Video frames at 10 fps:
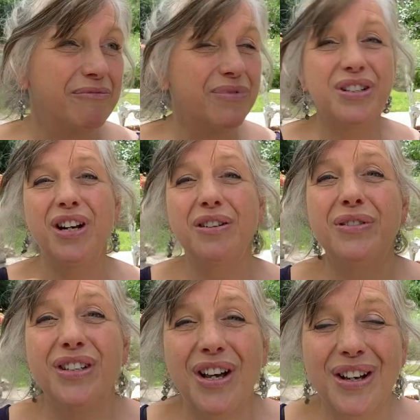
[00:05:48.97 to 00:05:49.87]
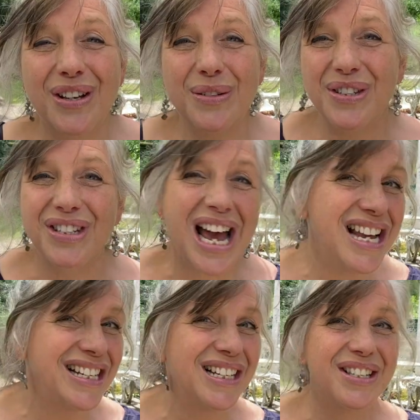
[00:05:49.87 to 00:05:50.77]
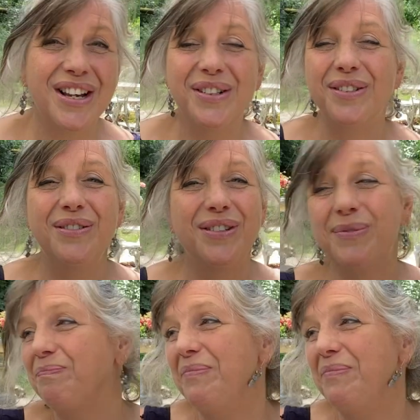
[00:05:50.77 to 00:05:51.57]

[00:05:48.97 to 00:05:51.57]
stone circles, standing stones,